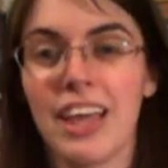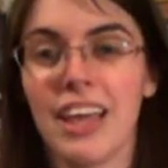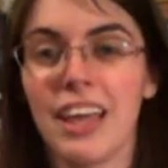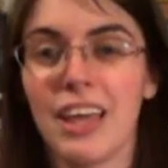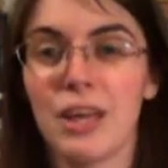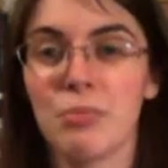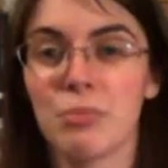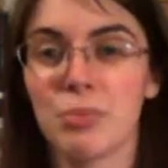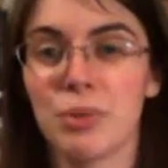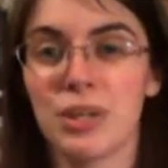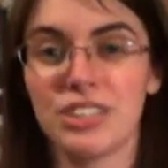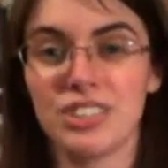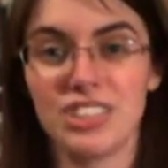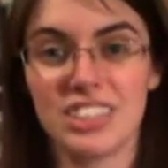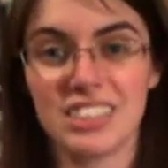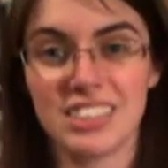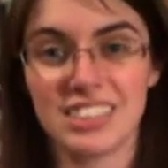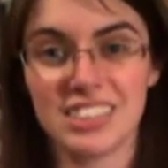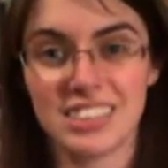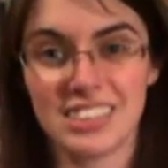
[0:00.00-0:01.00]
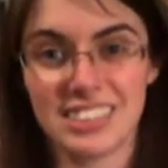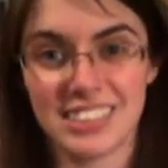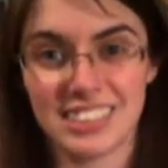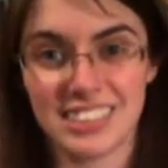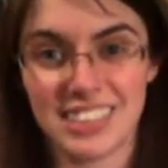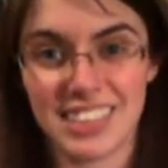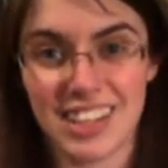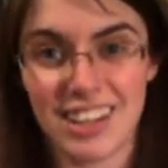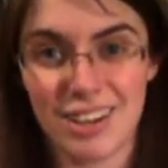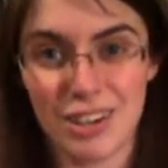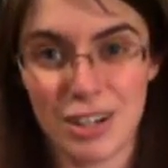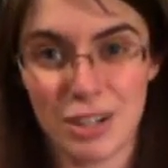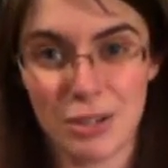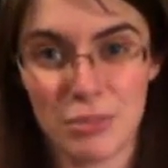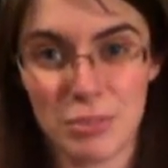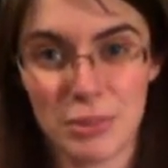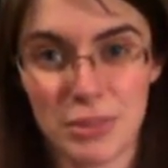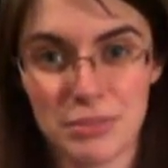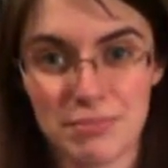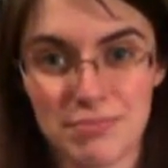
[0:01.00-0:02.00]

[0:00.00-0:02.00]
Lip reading: a prejudiced snob.